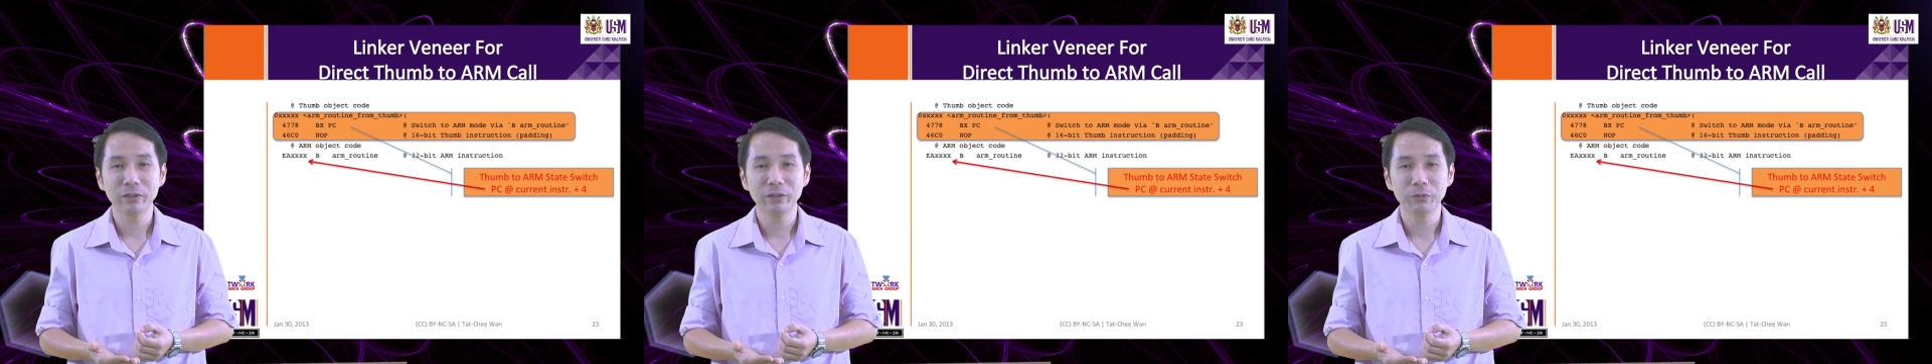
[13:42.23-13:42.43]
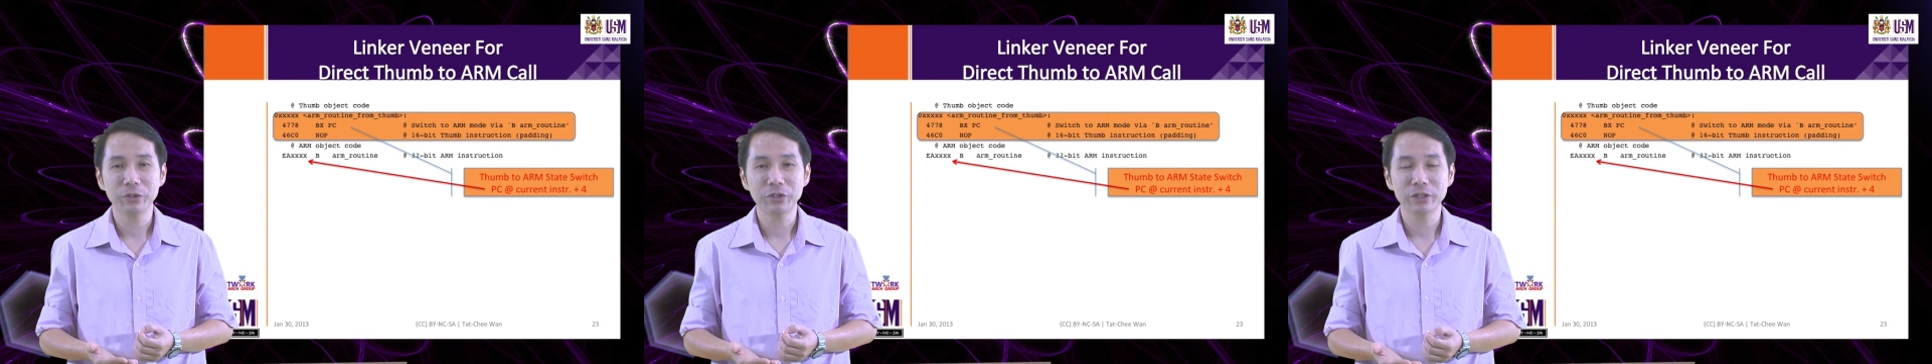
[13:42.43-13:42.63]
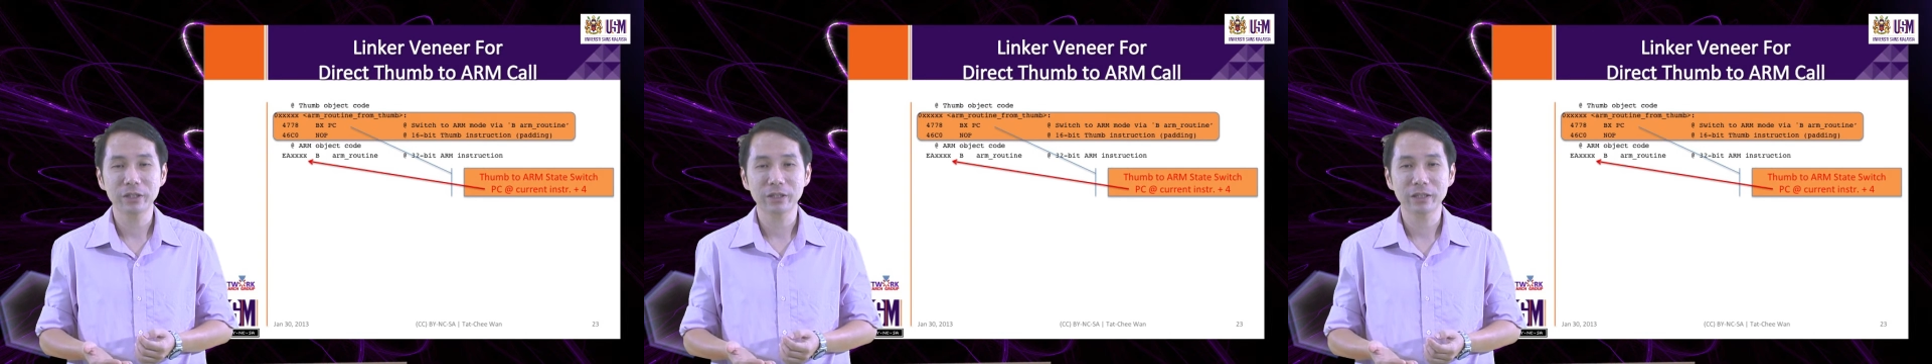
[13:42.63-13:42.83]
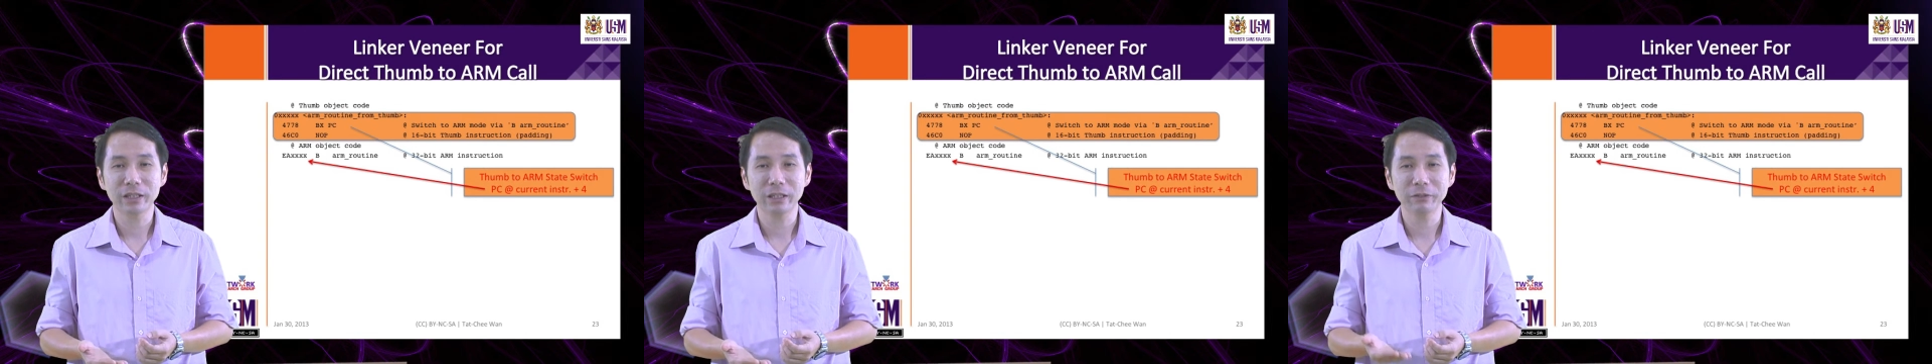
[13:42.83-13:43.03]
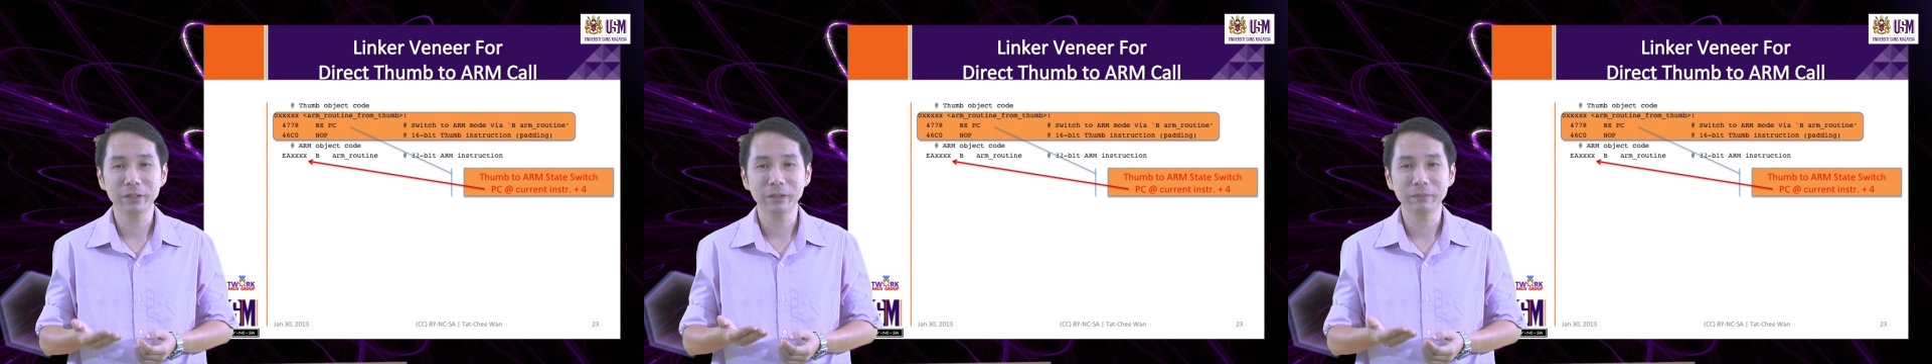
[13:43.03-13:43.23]
which is
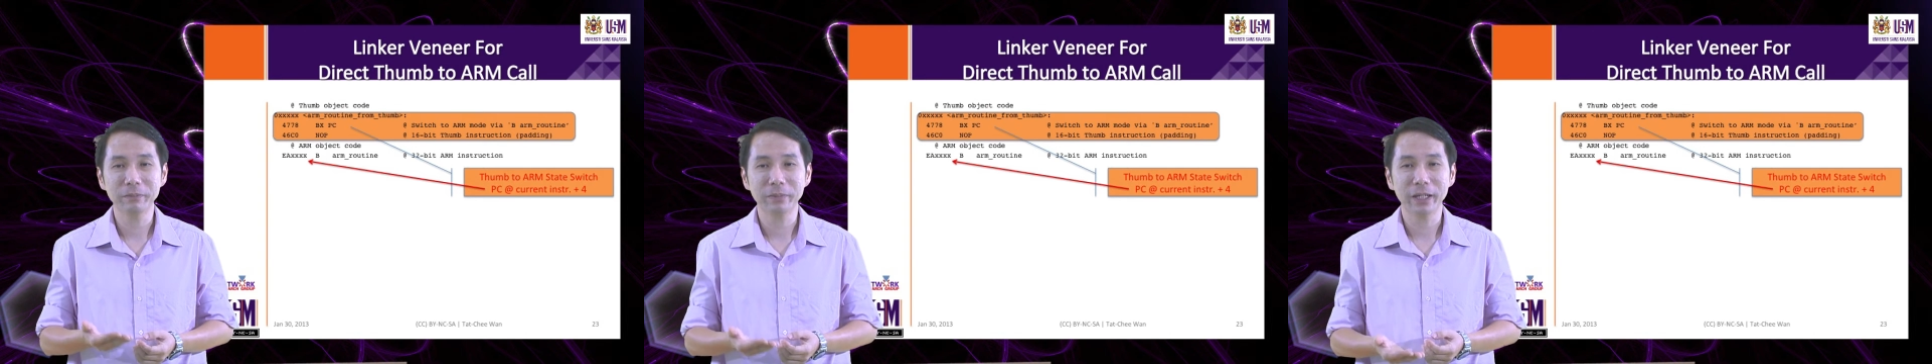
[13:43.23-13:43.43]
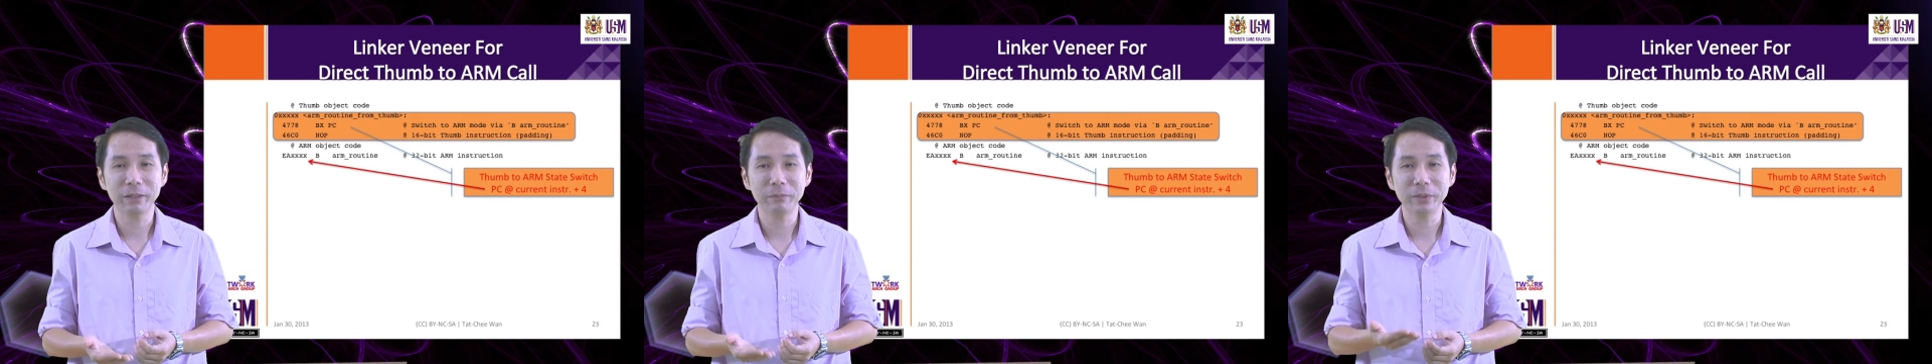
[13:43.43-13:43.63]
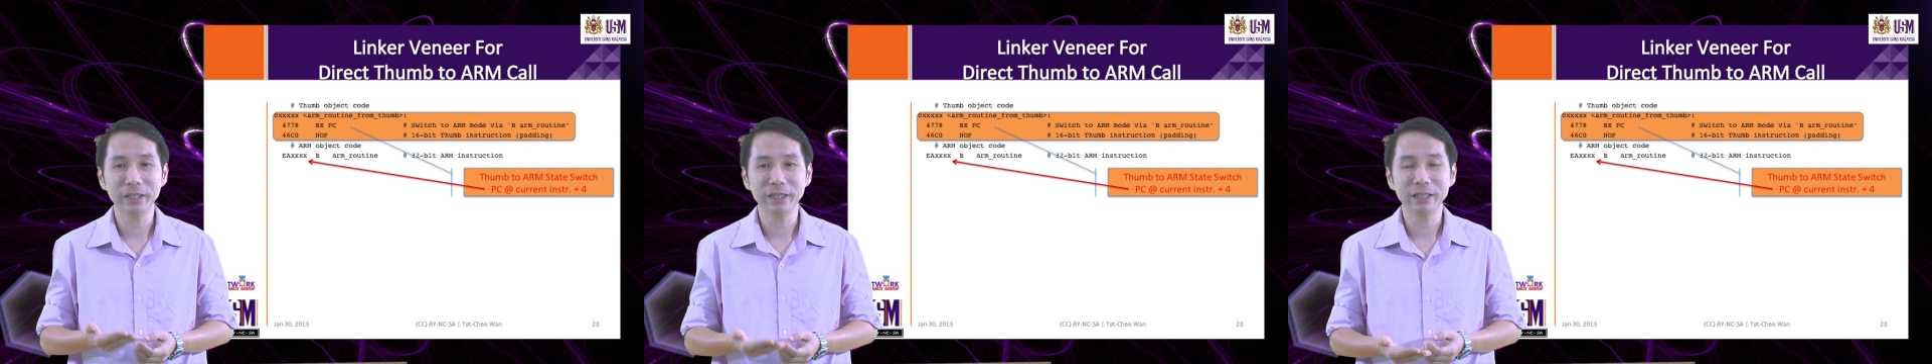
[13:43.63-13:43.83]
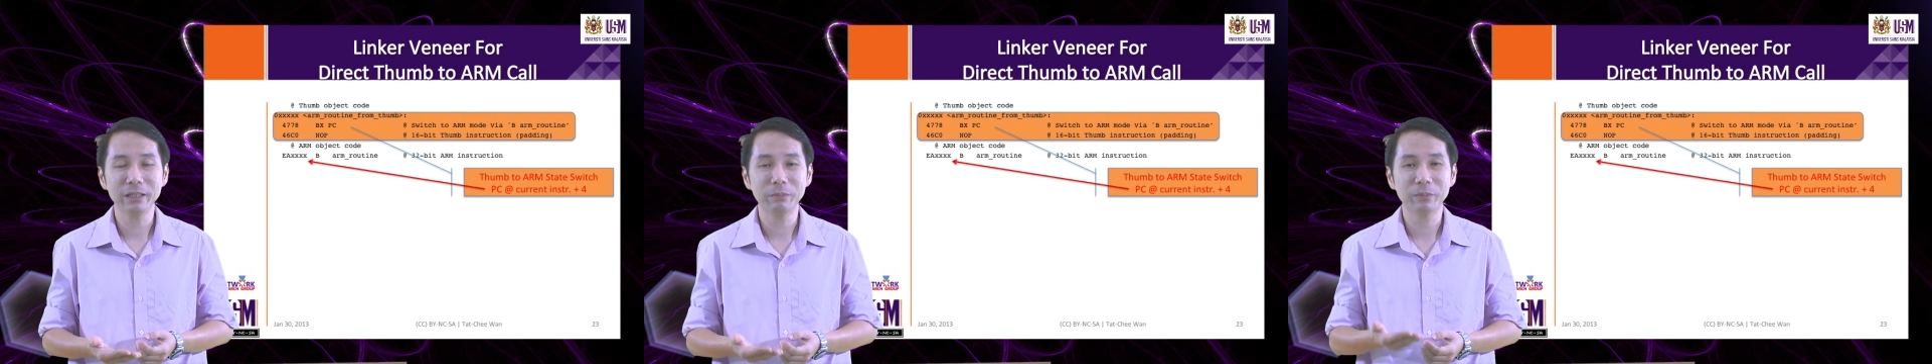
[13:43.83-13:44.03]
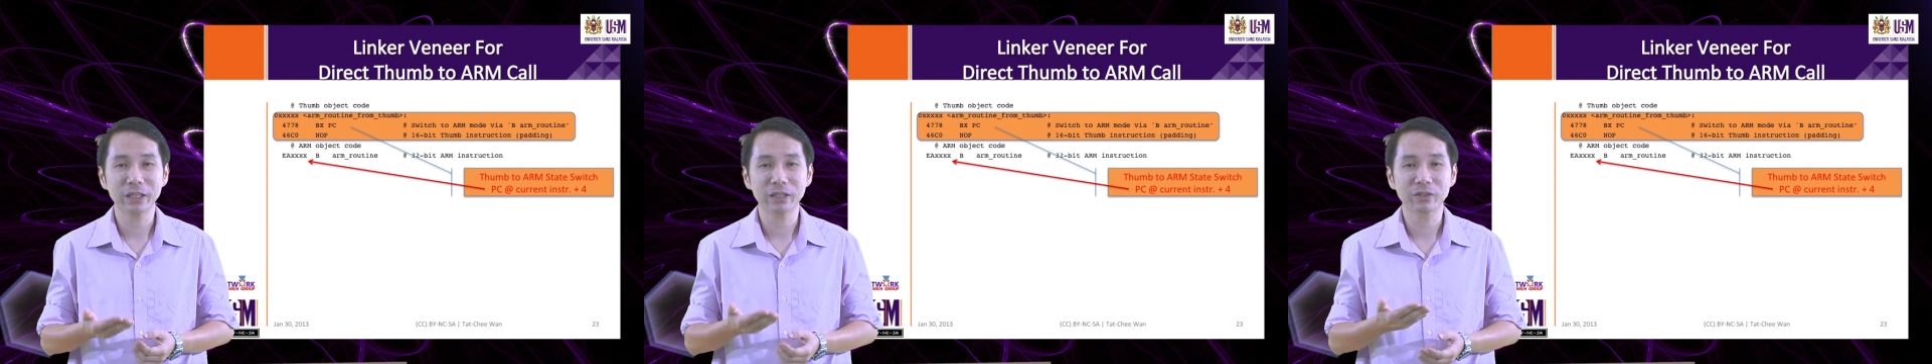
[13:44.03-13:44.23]
given by
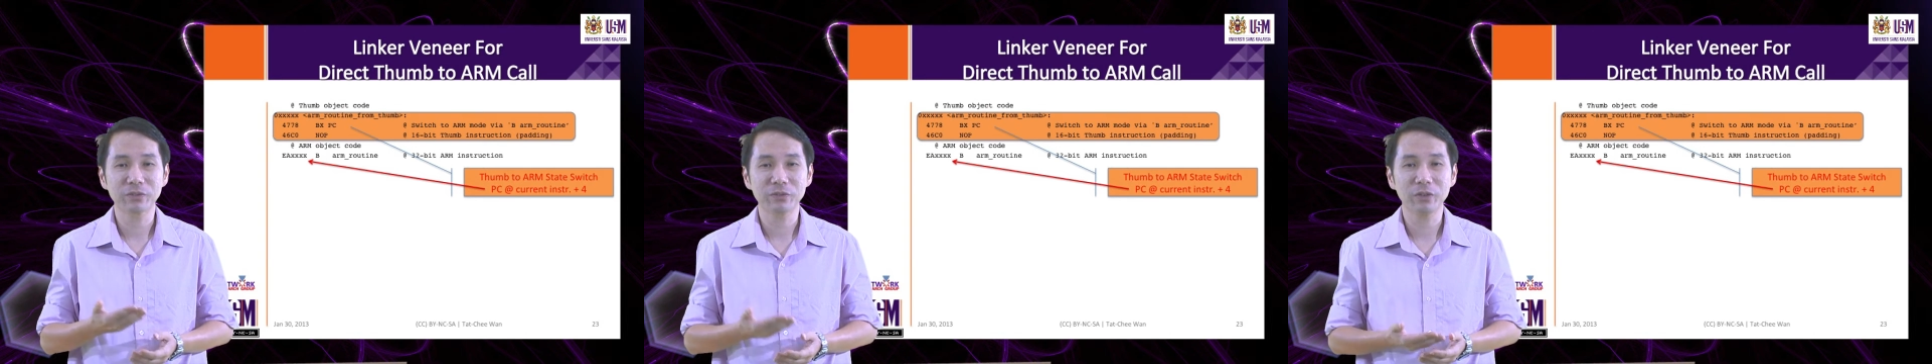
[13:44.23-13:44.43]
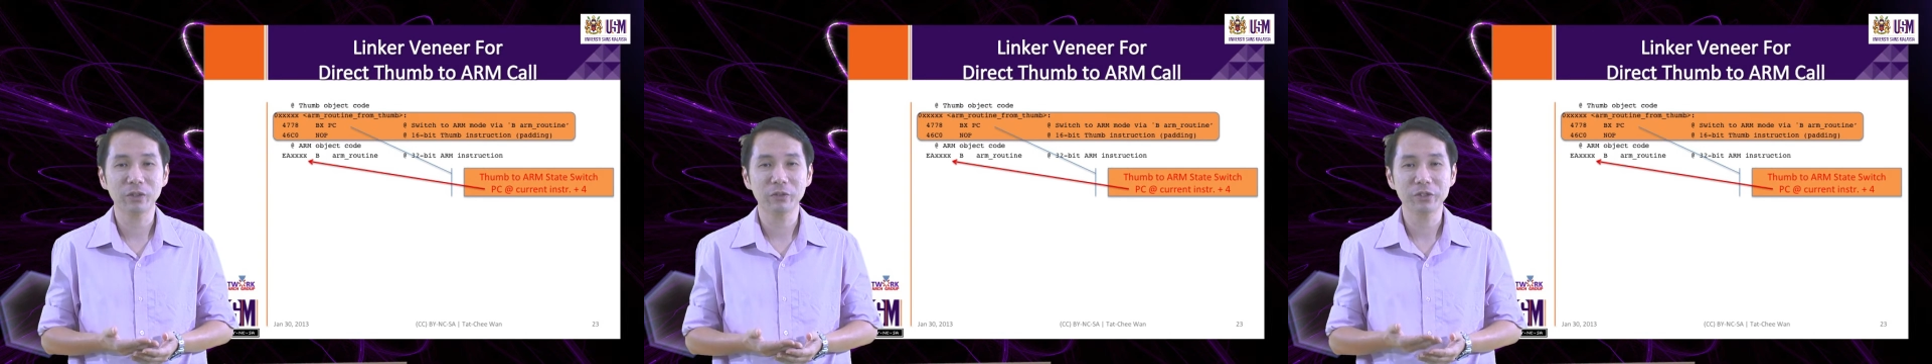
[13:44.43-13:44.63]
PC plus 4,